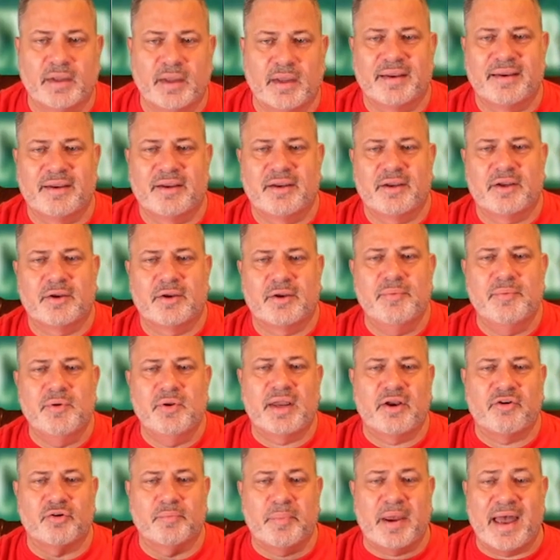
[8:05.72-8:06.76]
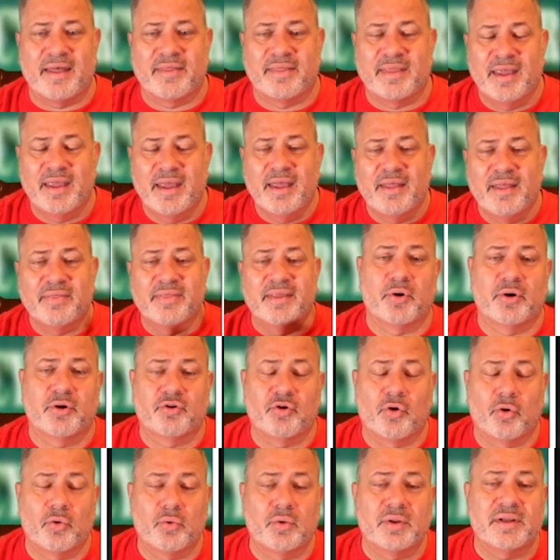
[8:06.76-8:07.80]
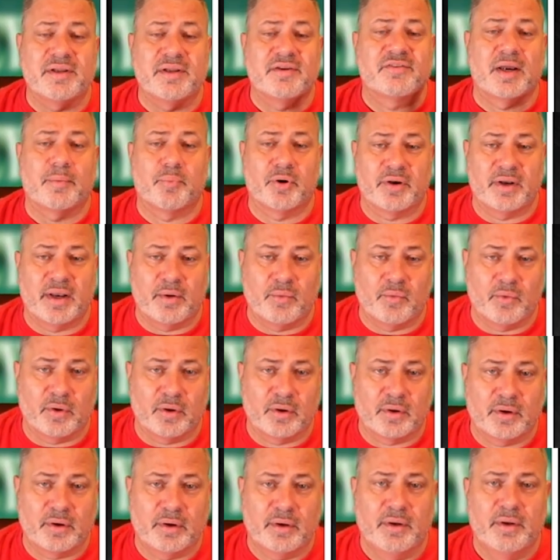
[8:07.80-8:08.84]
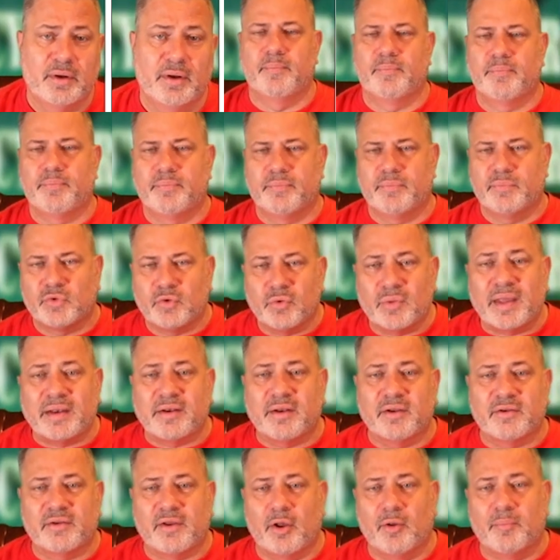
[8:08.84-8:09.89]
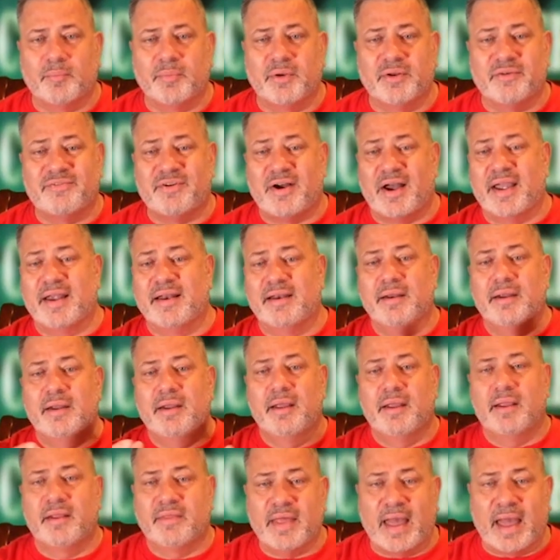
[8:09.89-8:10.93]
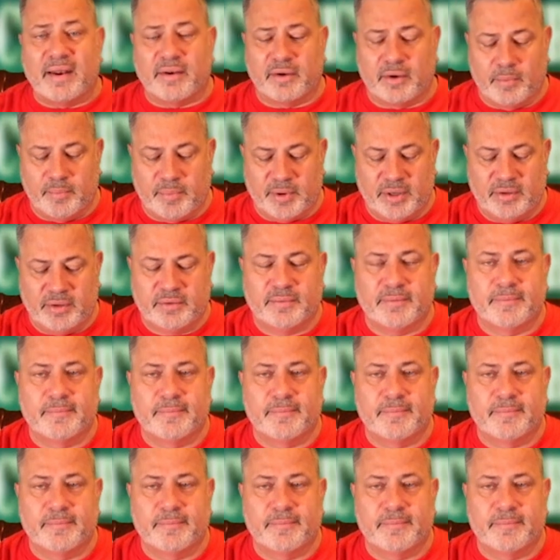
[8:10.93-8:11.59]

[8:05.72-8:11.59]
communication path that's a totally separate network. So that does help define that a bit.